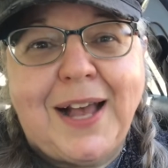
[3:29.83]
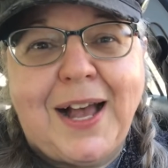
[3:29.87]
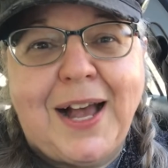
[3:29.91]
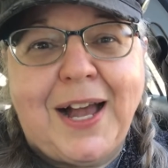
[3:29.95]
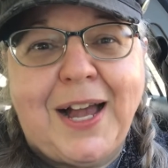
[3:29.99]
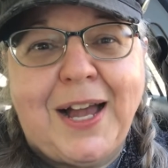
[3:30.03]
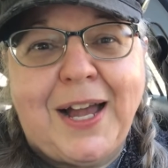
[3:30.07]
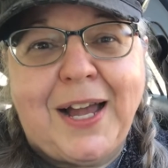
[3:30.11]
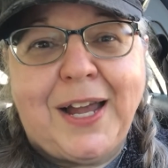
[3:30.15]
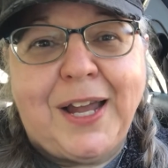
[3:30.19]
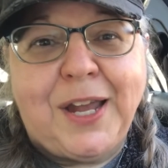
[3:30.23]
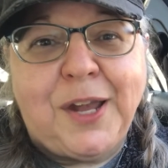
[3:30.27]

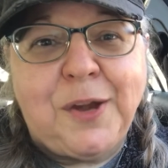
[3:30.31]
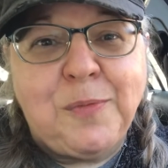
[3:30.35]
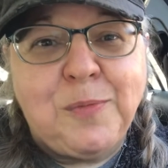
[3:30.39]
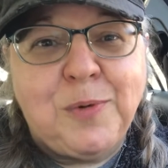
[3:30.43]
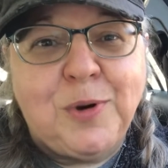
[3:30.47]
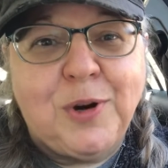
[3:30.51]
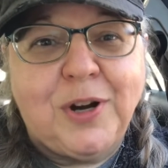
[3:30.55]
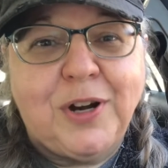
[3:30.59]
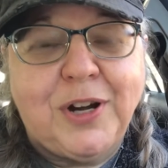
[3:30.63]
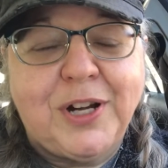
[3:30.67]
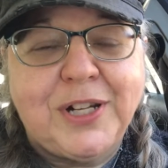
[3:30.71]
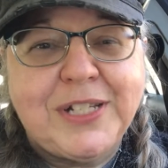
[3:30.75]
I
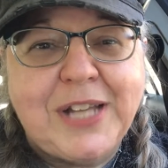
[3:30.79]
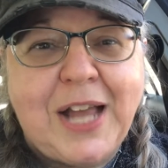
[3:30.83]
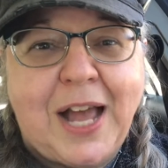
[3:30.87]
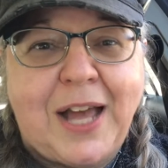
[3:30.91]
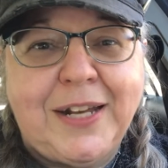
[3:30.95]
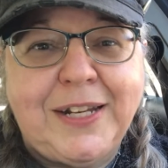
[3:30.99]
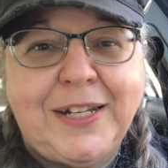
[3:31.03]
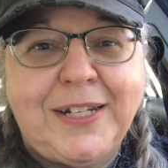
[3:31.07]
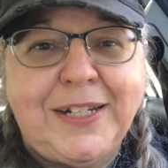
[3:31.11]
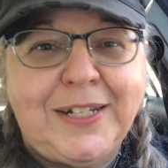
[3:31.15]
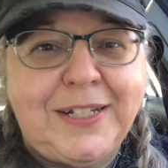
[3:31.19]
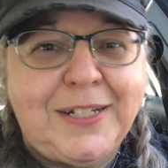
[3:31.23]
worked
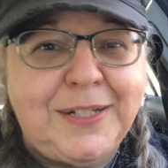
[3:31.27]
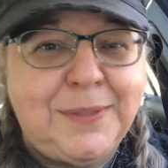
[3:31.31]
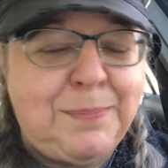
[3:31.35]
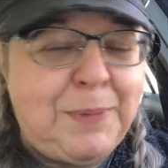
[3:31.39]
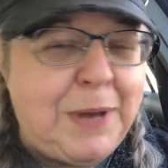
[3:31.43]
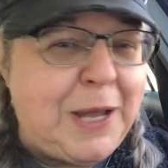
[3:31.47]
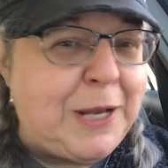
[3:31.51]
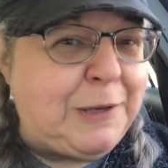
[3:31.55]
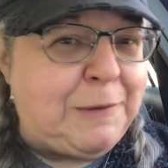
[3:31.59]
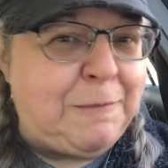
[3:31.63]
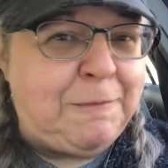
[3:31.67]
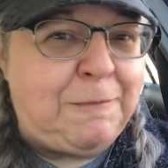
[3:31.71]
on an
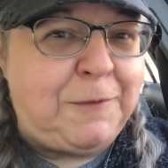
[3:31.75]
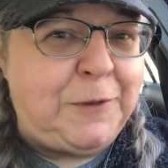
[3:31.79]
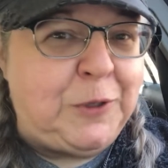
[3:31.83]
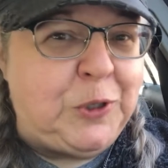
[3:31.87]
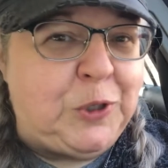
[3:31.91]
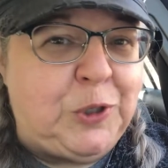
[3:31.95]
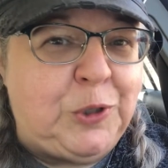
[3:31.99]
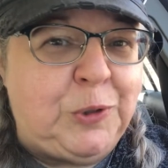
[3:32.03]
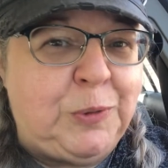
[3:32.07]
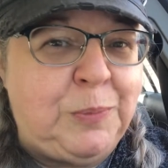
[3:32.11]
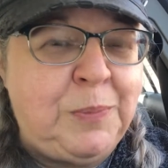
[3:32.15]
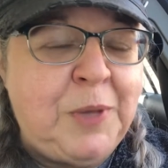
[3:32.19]
independent
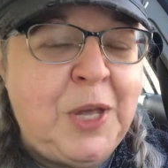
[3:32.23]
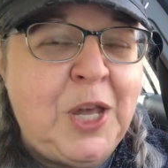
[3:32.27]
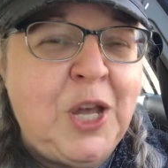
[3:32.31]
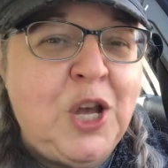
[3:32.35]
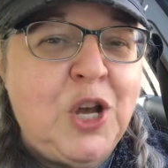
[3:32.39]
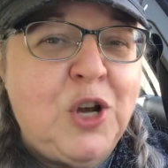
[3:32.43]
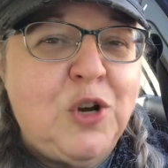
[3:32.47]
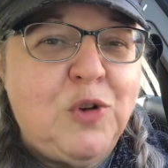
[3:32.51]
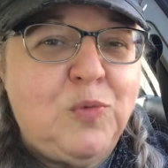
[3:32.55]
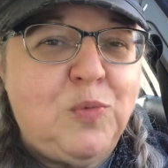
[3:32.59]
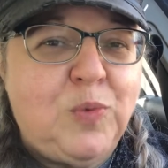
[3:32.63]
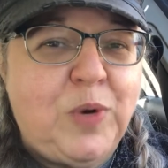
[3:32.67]
film
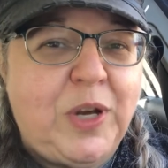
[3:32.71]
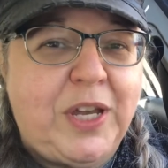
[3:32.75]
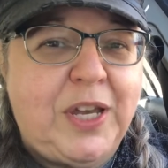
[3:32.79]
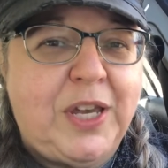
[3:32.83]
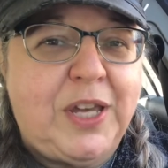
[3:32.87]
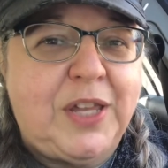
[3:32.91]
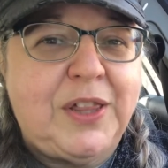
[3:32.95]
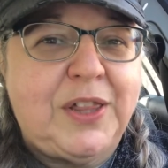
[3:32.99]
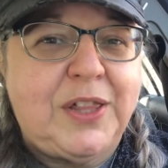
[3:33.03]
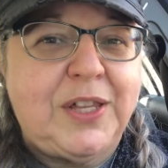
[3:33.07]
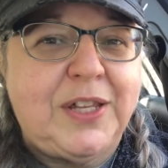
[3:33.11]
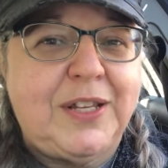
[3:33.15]

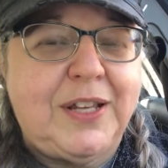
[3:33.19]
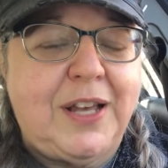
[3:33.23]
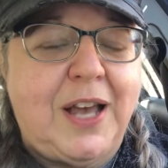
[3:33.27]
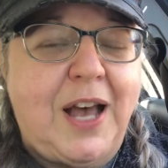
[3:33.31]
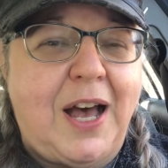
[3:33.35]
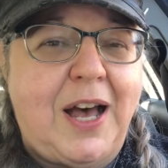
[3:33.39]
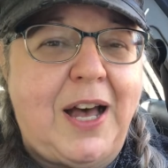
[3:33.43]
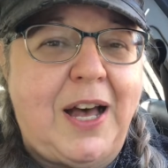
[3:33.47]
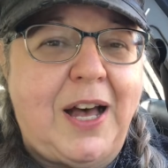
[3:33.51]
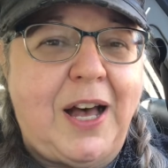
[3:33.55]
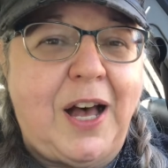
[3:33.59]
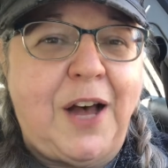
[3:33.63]
with
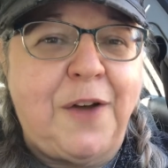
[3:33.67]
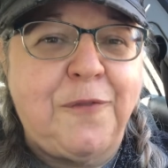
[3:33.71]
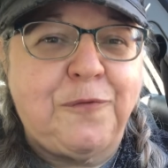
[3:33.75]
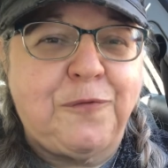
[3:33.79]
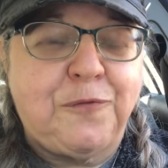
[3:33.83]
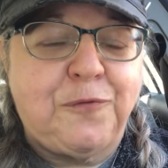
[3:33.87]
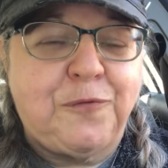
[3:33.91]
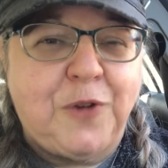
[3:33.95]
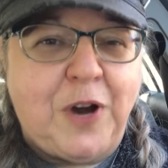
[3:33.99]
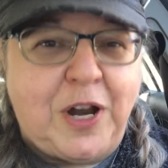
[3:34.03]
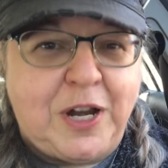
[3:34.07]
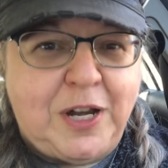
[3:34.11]
a
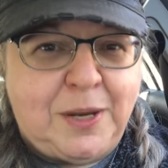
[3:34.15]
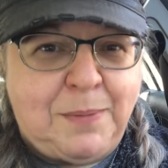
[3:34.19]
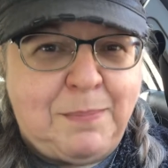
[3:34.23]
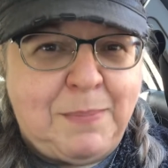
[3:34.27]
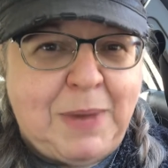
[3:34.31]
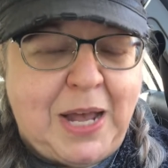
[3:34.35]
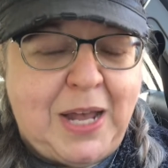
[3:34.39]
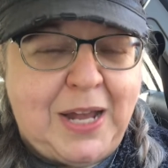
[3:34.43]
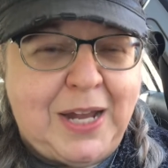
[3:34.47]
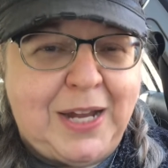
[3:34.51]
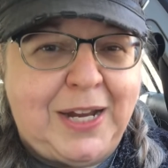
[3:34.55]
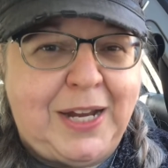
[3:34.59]
friend of
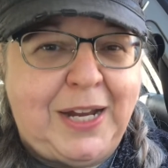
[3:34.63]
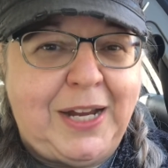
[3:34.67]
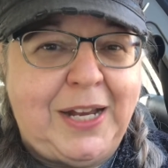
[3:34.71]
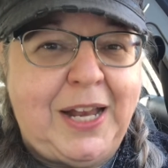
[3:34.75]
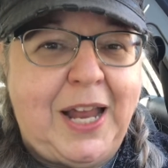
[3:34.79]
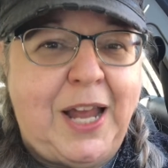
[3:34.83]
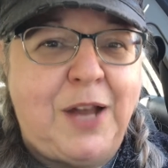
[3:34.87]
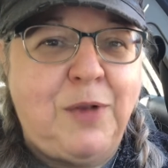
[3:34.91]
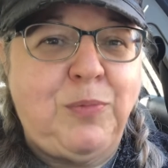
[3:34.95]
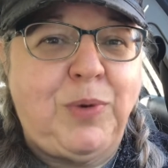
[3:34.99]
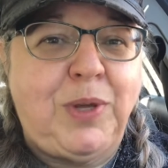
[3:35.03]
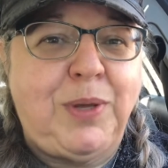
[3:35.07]
mine,
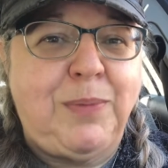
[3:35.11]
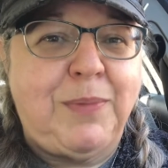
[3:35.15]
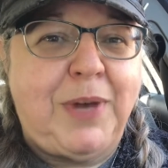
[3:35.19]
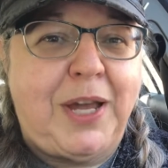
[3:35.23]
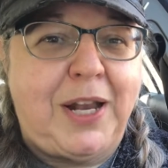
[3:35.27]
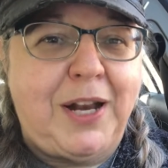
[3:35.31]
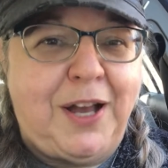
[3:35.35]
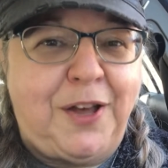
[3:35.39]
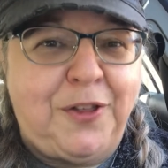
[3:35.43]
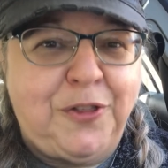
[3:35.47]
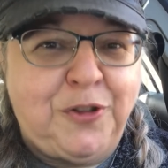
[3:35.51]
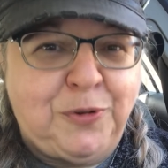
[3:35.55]
and we
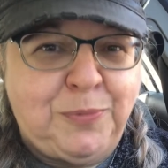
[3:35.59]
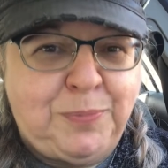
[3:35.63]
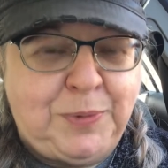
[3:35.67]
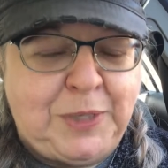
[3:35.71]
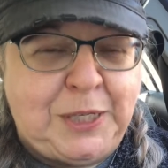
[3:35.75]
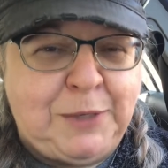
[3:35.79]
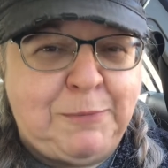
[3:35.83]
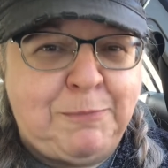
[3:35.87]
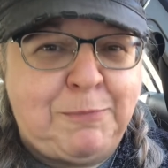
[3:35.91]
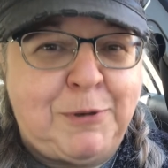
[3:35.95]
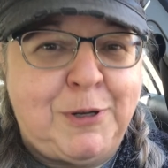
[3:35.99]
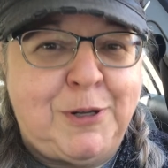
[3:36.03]
met other
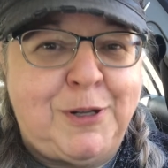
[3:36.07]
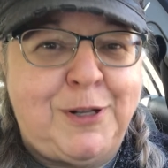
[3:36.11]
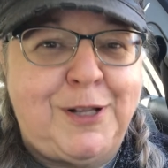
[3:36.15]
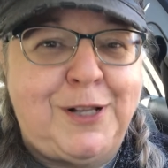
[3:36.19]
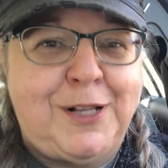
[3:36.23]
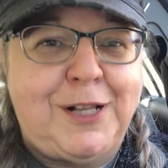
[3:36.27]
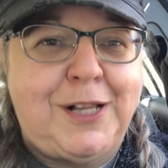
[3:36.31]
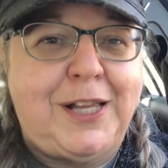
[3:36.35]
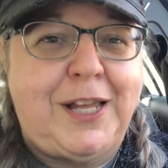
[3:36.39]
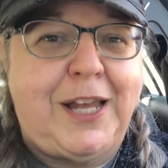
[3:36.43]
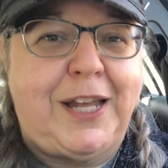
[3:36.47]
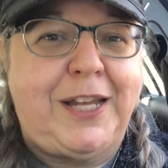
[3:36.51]

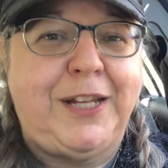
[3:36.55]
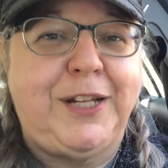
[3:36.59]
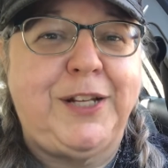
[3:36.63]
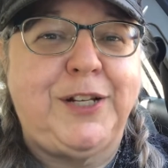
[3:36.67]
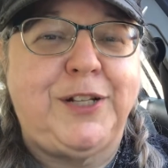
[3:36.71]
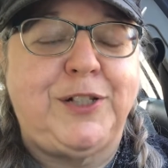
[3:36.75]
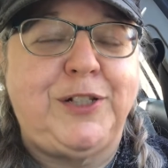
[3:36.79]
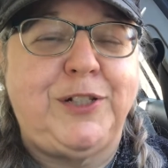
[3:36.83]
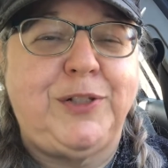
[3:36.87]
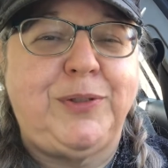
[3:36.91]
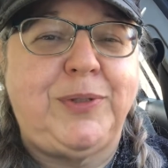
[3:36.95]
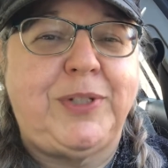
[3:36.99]
people,
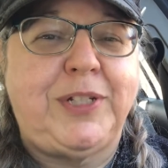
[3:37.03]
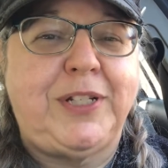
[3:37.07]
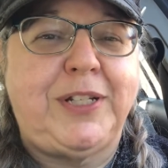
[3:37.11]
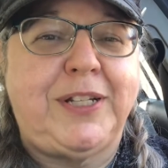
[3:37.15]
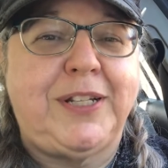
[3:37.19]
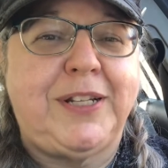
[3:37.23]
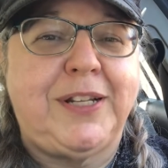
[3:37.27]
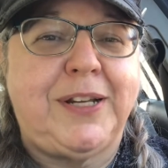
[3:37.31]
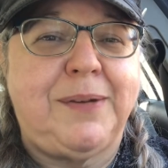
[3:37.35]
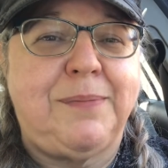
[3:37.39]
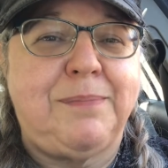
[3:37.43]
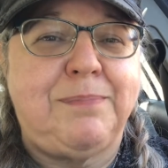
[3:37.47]

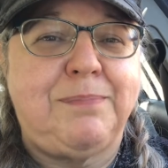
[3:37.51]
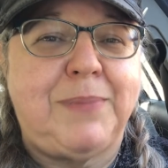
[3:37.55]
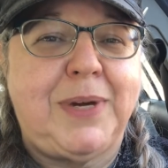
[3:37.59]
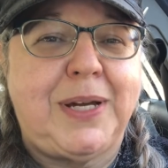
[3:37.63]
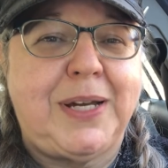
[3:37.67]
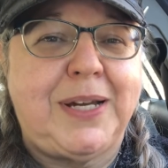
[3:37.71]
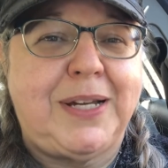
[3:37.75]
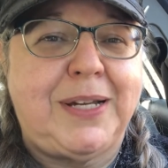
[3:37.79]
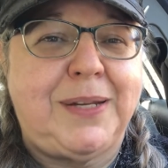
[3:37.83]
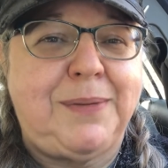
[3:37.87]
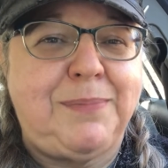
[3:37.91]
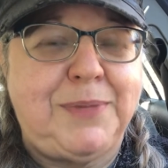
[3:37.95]
including
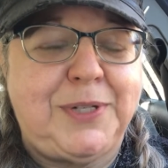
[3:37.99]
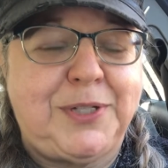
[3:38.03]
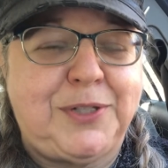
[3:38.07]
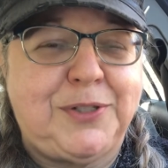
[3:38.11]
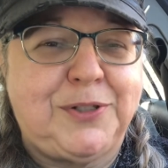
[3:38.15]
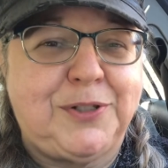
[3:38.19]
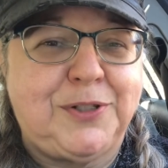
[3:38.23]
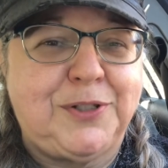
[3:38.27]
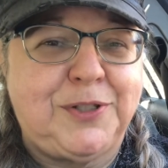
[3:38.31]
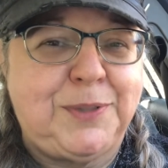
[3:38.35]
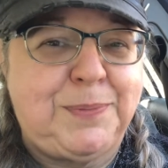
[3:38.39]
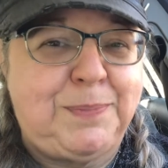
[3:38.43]
my
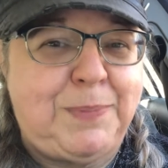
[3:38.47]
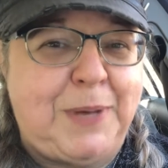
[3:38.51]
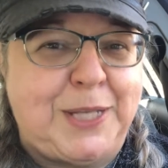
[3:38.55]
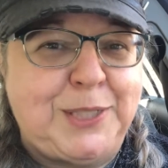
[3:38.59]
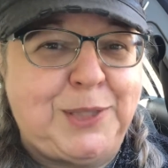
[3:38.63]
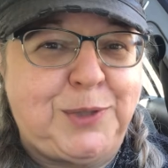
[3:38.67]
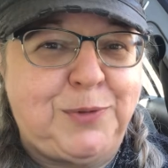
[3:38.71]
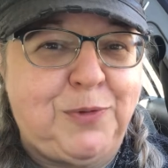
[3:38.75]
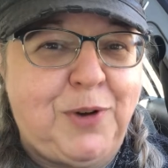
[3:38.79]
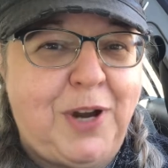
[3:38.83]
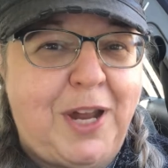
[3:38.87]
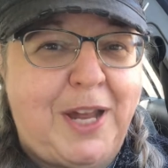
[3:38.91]
mister's
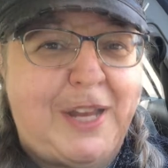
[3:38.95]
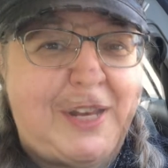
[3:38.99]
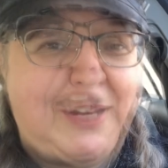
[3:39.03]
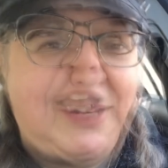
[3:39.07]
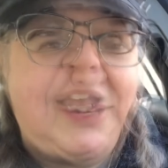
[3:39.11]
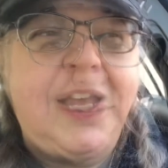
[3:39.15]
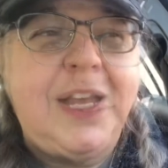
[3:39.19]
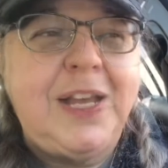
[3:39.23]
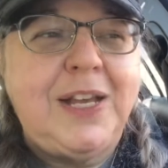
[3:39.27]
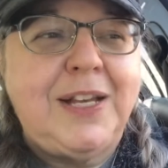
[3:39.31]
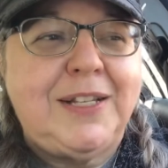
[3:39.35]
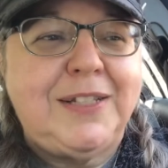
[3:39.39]
best friend.
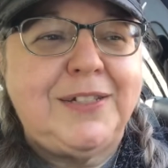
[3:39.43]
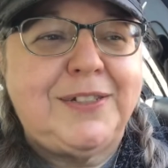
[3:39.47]
Mm-hmm.